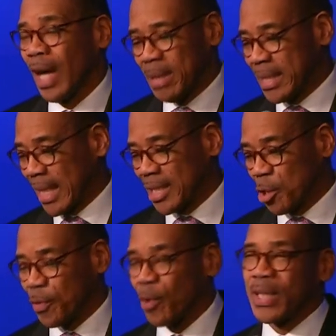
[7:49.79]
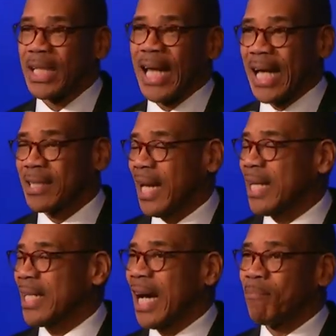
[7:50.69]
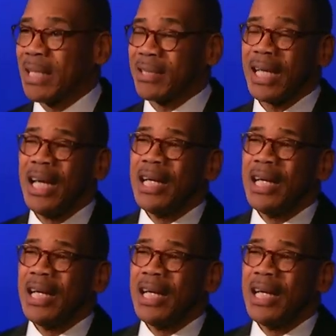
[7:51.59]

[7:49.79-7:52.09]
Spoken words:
I've been telling you for over the last 8-9 months,